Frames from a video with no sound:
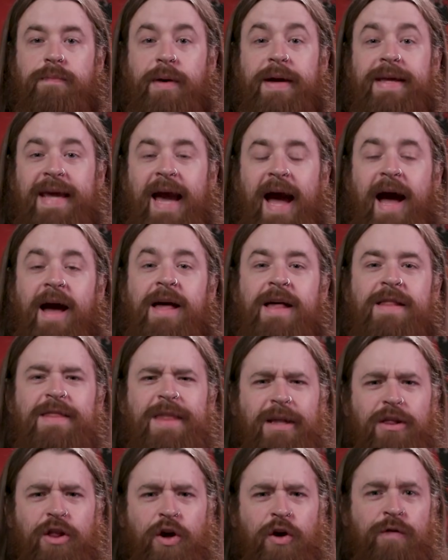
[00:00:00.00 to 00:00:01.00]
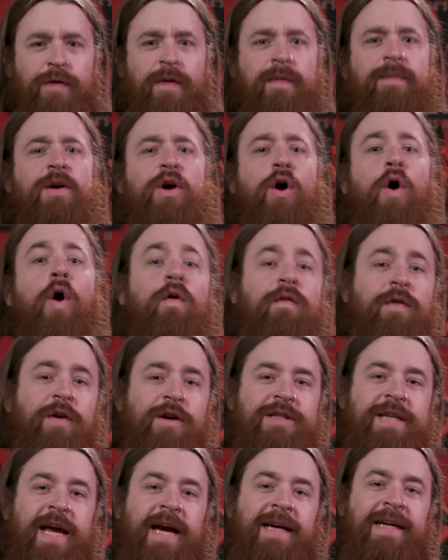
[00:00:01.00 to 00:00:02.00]
But yeah, they learned from their
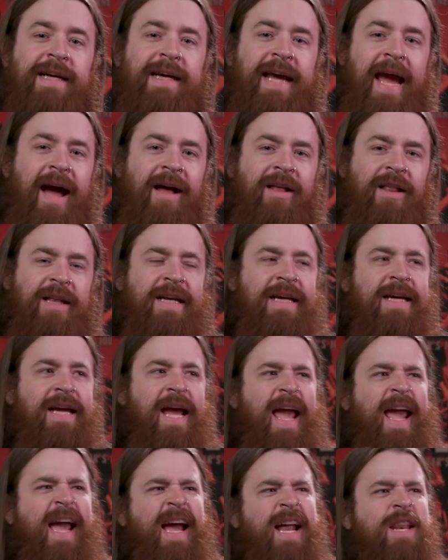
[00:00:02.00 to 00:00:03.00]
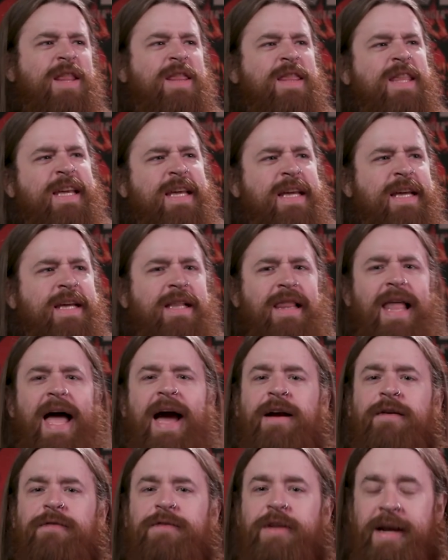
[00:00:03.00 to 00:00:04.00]
overt technicality and the
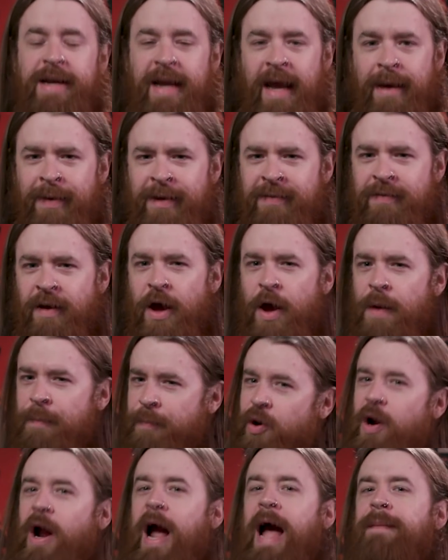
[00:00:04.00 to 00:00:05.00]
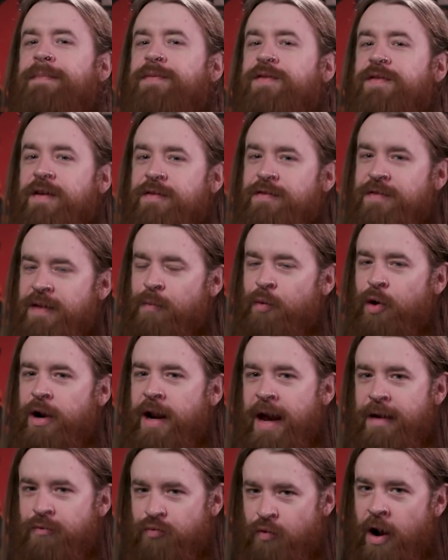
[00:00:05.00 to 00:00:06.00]
lack of dynamics, perhaps somewhat
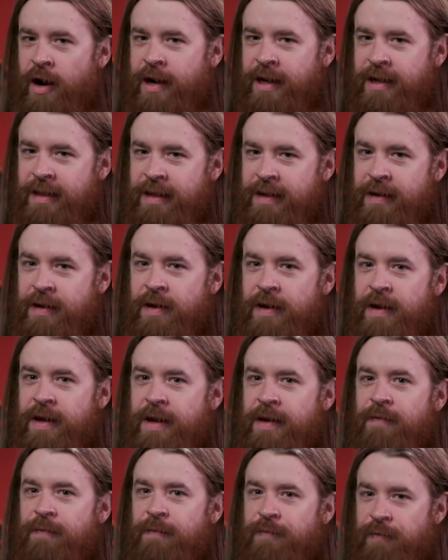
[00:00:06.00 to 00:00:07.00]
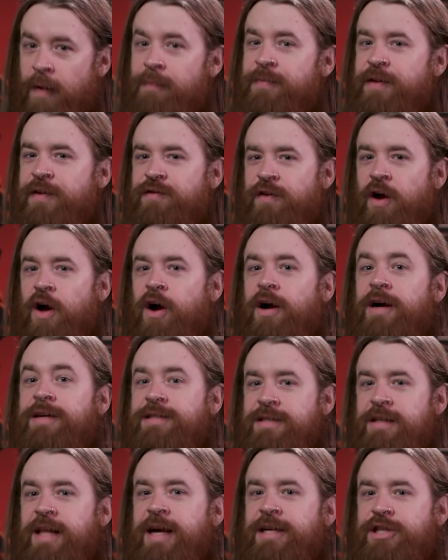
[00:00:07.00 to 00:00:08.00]
ironically, from the song A
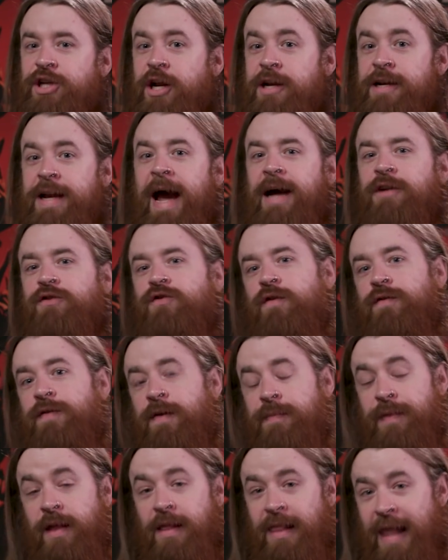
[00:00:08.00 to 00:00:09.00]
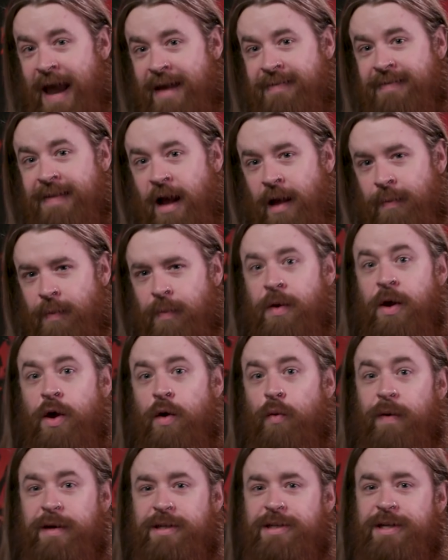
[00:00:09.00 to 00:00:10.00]
Selection Unnatural from the last album,
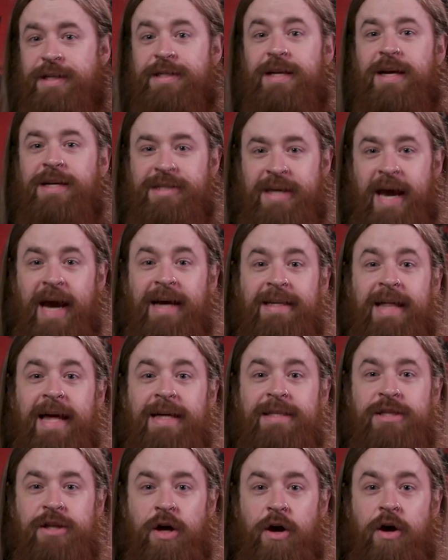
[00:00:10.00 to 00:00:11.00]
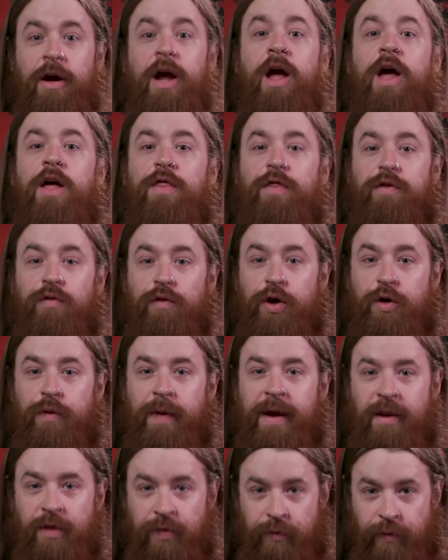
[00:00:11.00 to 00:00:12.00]
which is a tech death song through
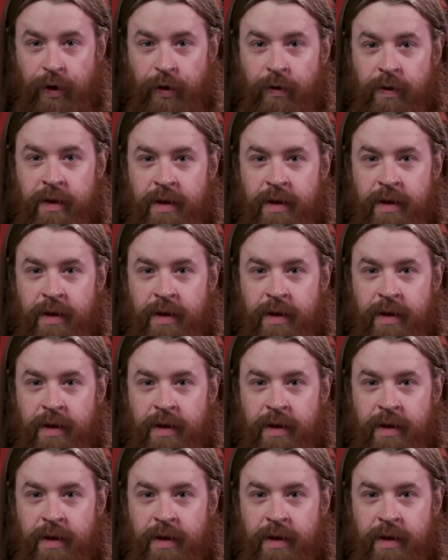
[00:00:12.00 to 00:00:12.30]
and through.